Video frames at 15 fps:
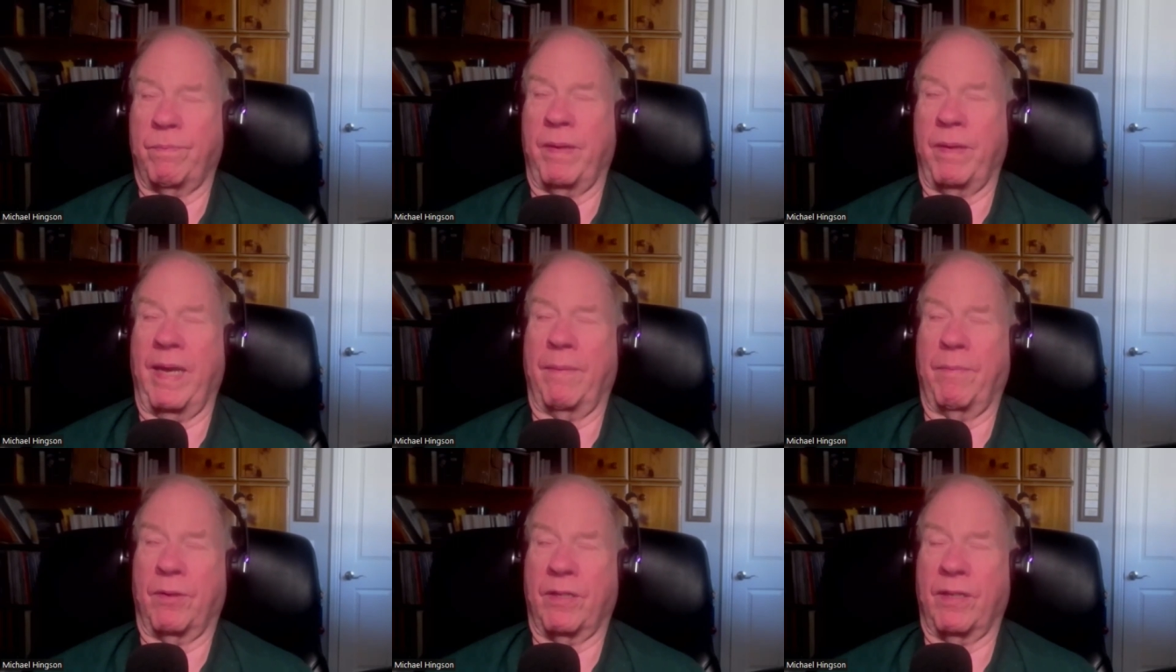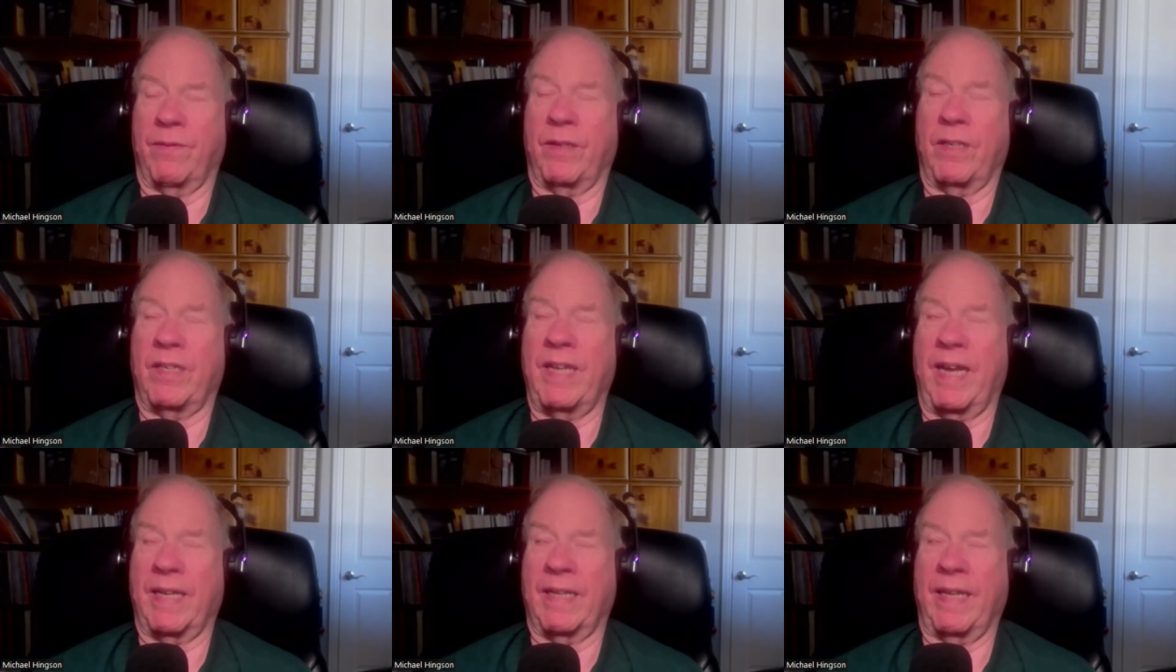be able to
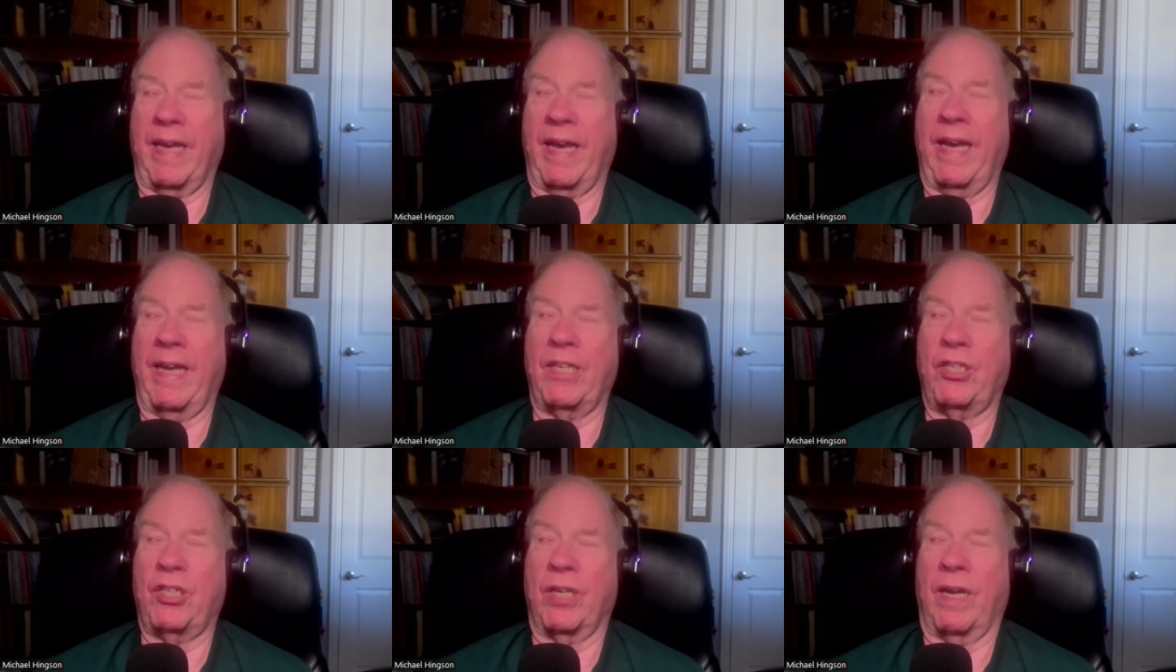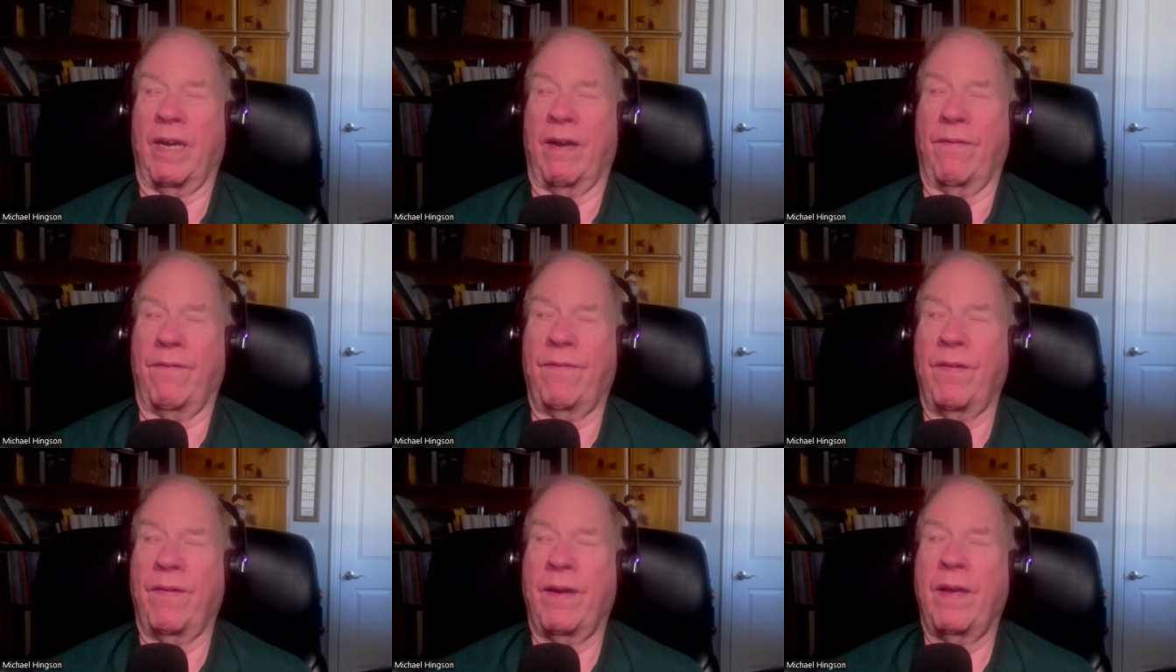detect the edge
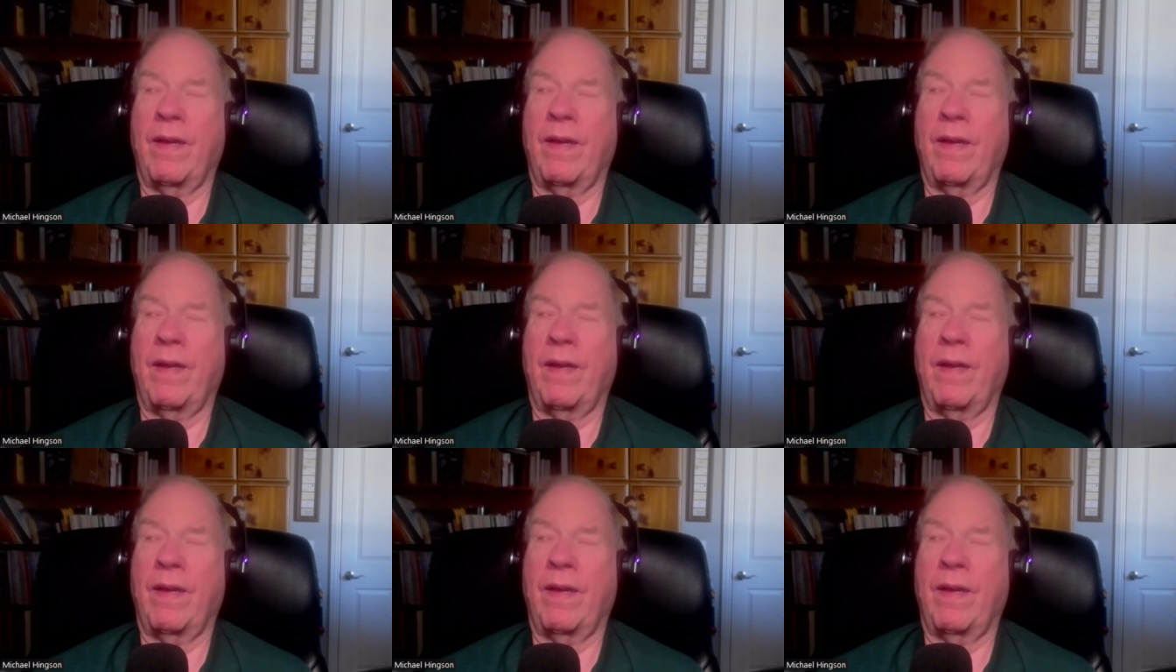of